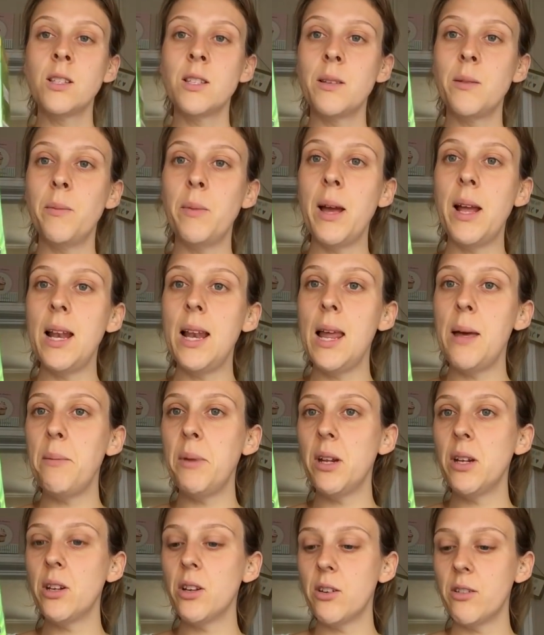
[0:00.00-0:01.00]
Some
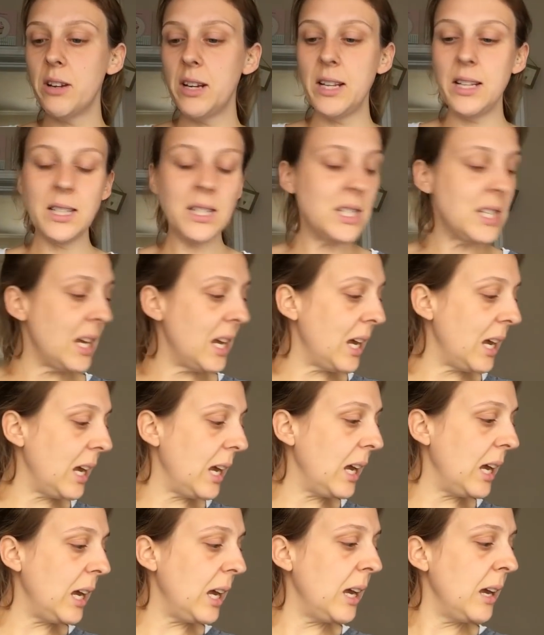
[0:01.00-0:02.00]
lemon green
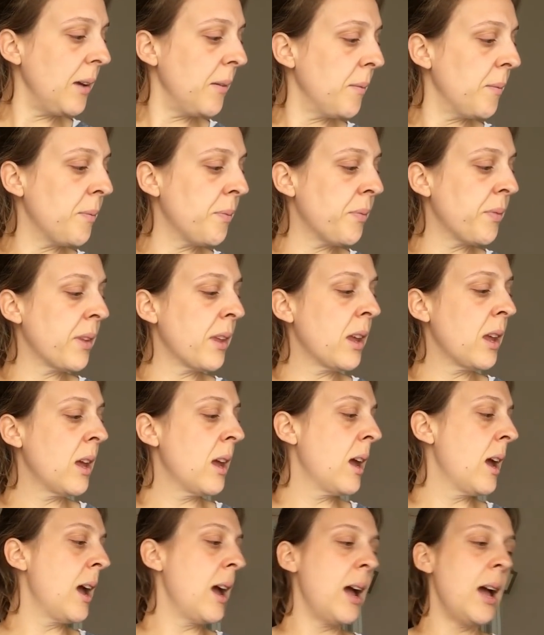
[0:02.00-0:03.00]
tea.
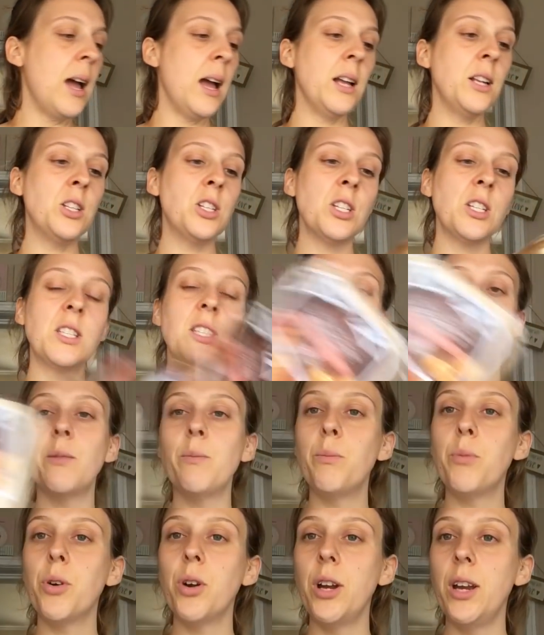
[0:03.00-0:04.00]
And just
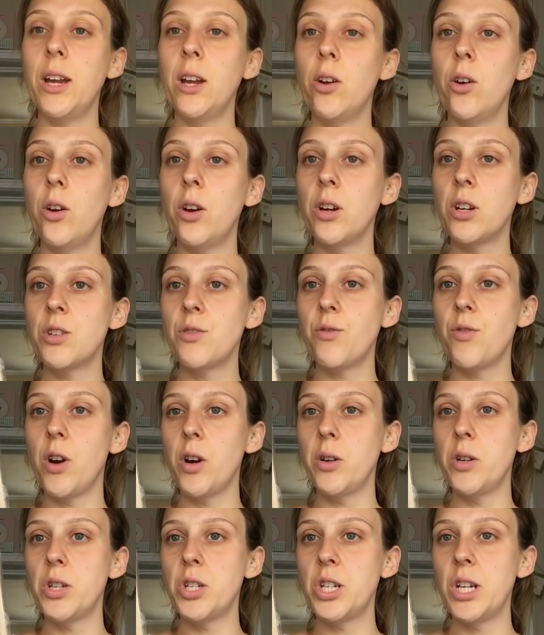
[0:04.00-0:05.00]
some pre-cooked
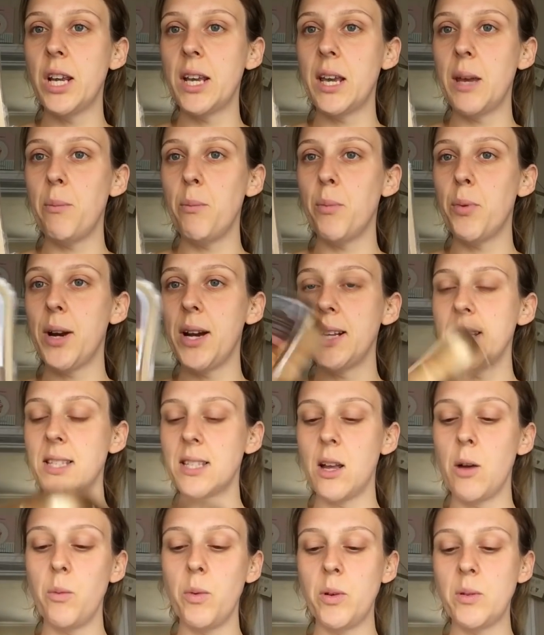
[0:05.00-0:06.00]
roast chicken
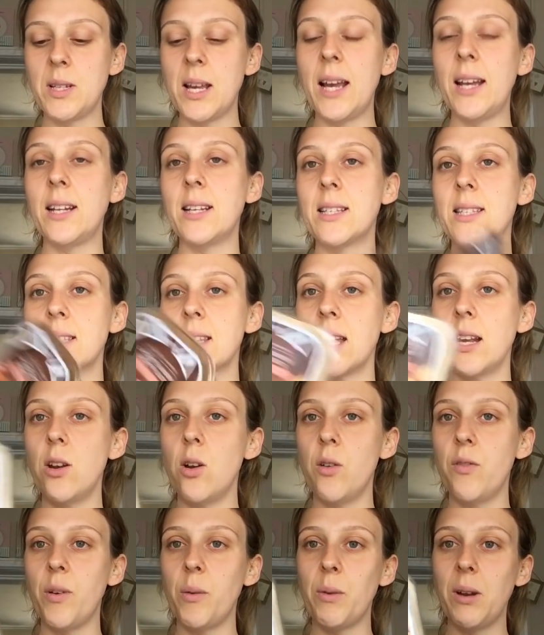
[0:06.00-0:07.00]
breasts. I will take the skin
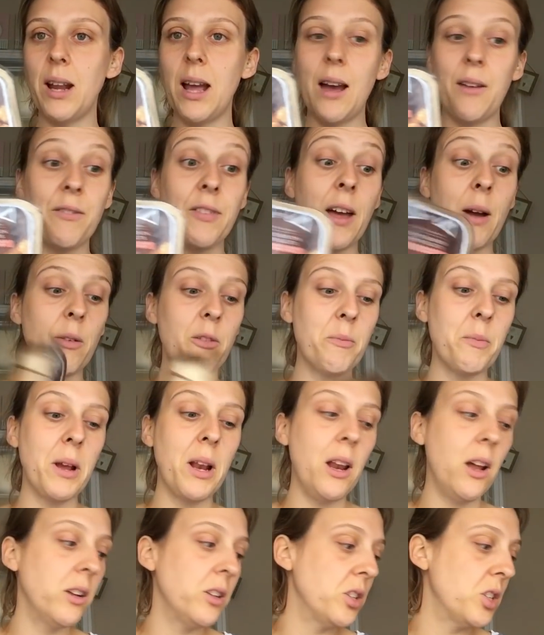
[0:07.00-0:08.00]
off. I'm going to have that with my
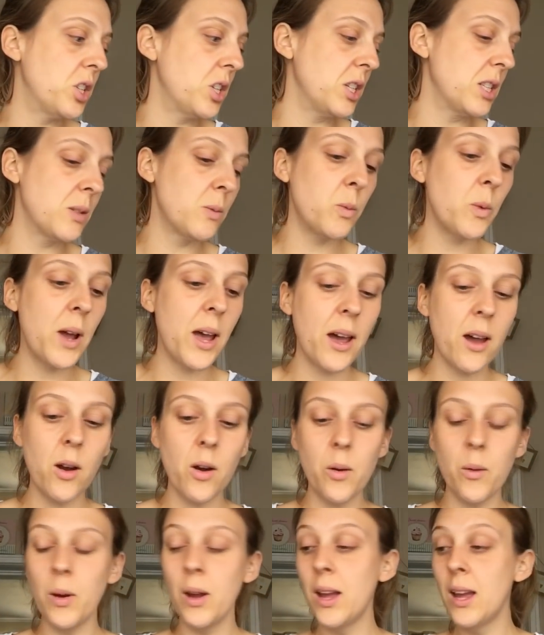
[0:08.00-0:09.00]
lunch as
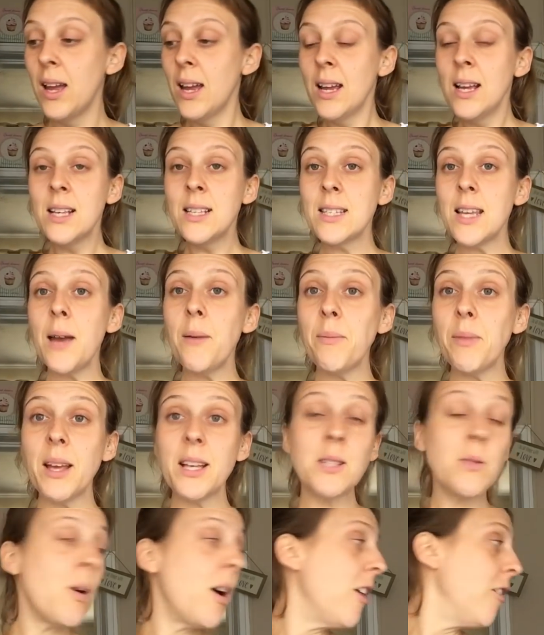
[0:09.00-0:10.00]
well. So, yep,
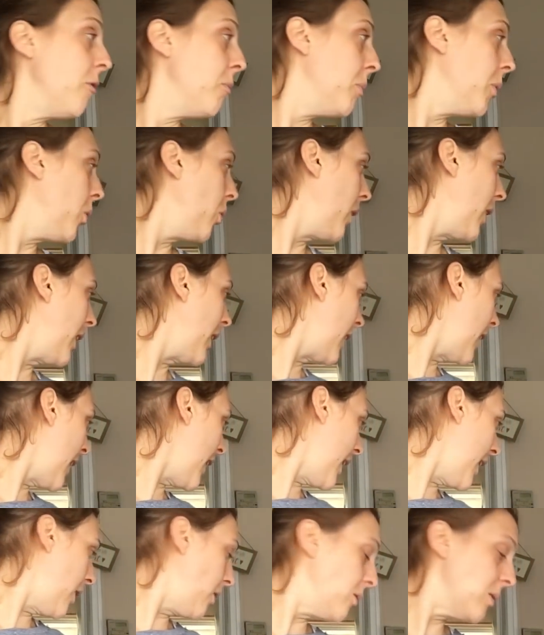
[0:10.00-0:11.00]
that's what I've bought in
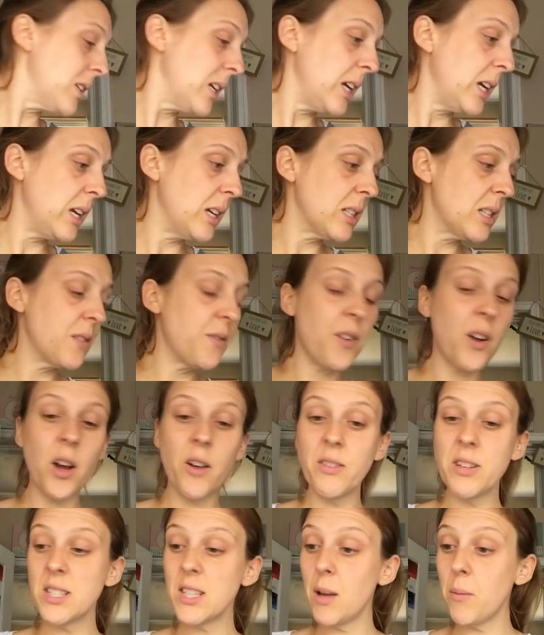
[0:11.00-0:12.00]
Aldi as
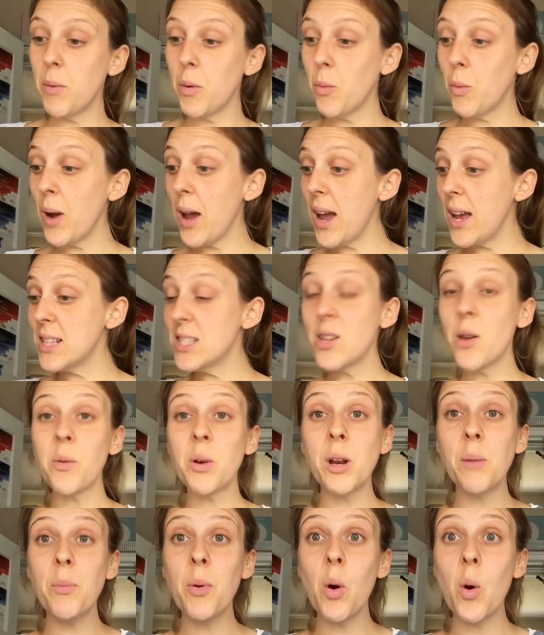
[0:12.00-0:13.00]
far as I'm aware. So I'm
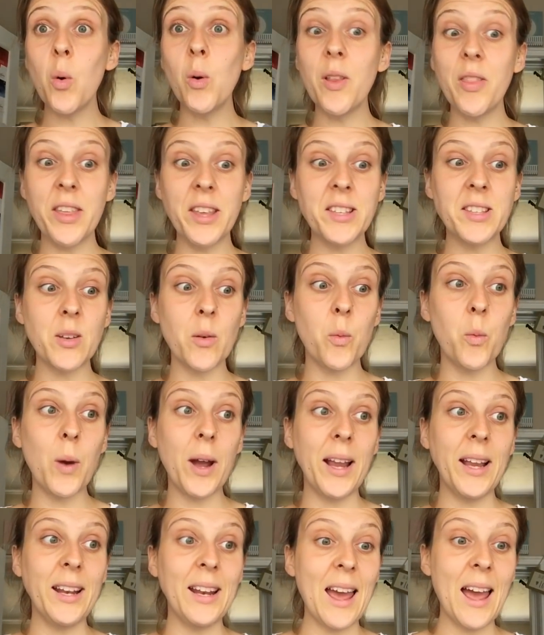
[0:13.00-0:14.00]
going to put all of this
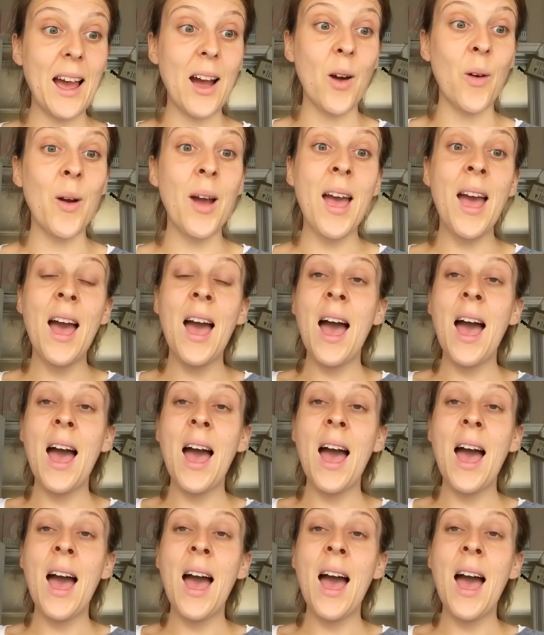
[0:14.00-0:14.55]
away now.